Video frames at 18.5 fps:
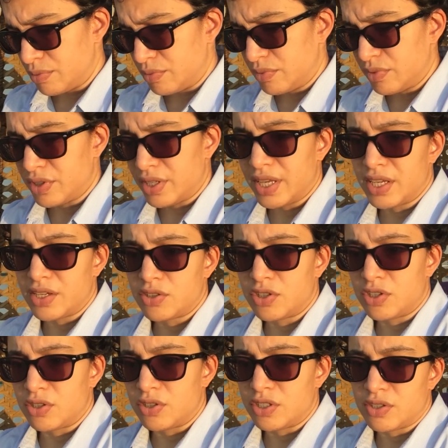yeah,
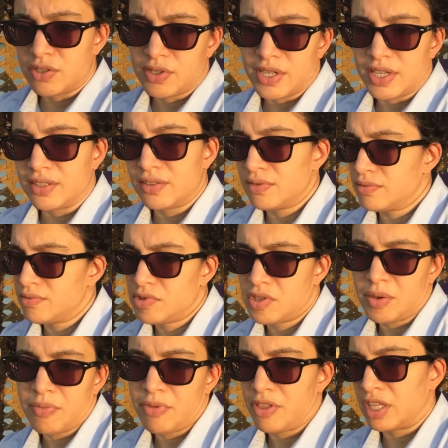she said
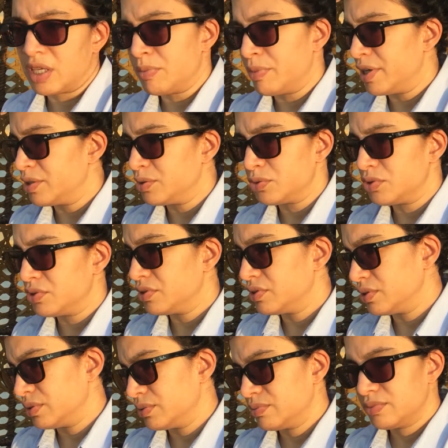something
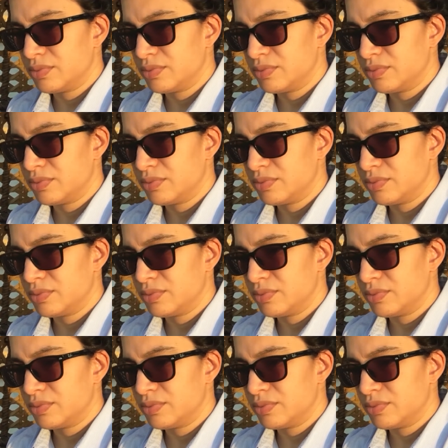about